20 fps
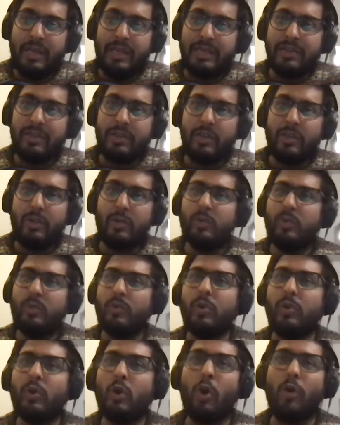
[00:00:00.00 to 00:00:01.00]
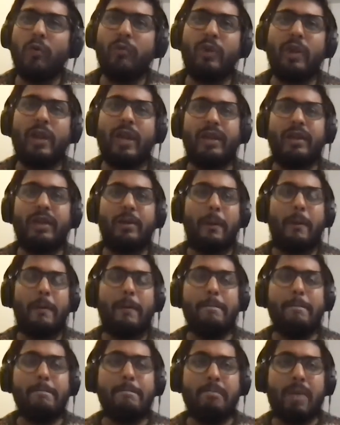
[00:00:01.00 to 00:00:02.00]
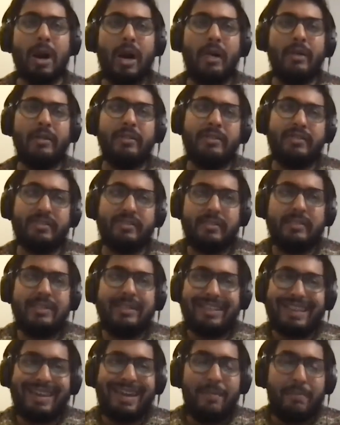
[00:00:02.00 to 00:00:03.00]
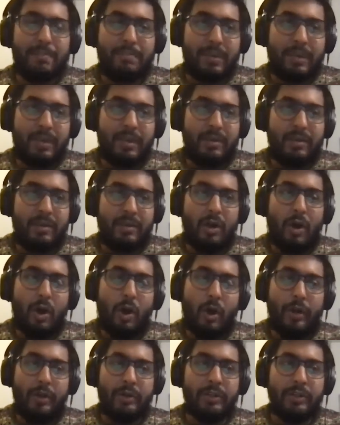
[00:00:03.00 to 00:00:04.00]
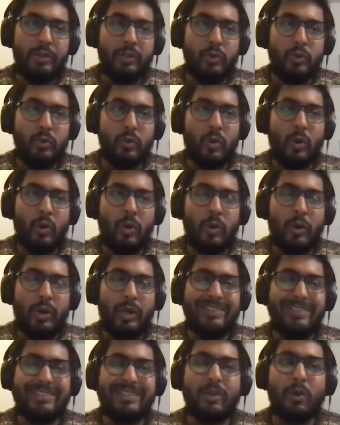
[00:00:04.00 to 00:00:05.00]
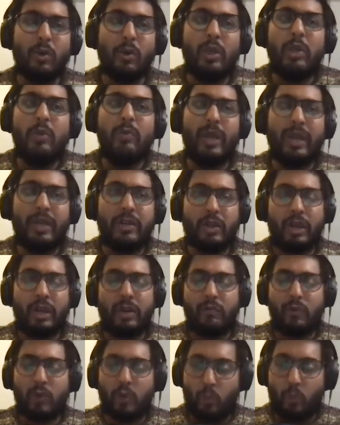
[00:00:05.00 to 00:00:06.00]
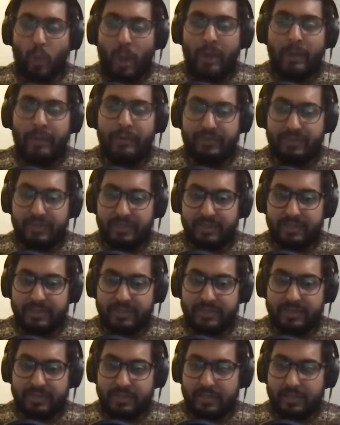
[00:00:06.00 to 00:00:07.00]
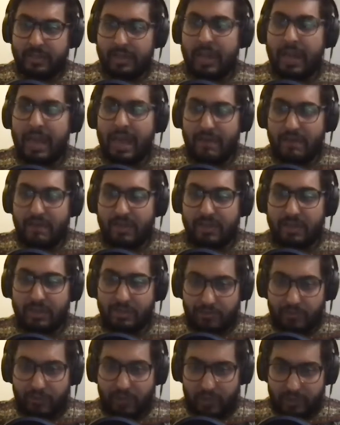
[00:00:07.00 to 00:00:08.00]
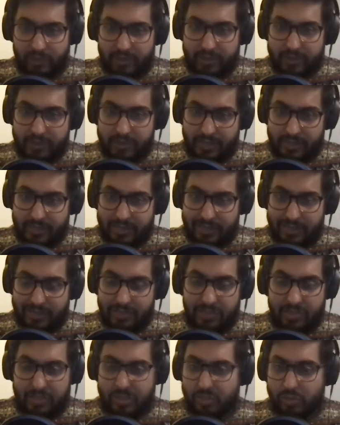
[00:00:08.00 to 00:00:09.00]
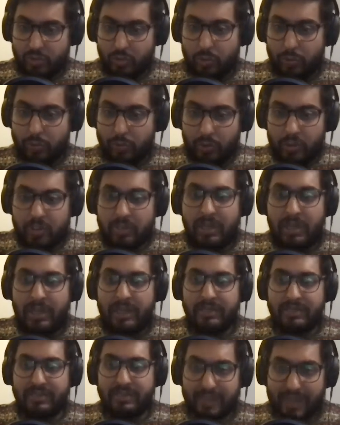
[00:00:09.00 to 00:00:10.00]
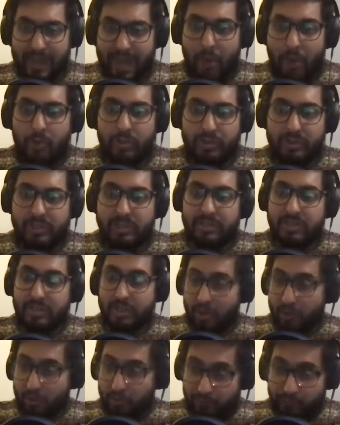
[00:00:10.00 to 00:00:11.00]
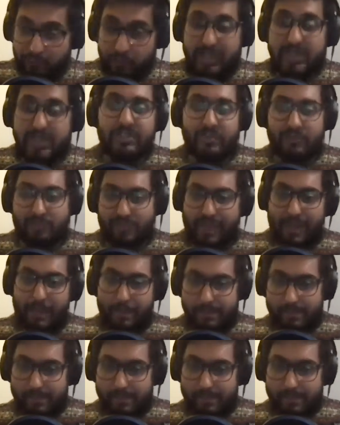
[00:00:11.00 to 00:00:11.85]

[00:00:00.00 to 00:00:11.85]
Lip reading: Do you go for like a mass campaign, or is the only way to kind of acquire these heavy affiliates is just through personalized outreach for each of them?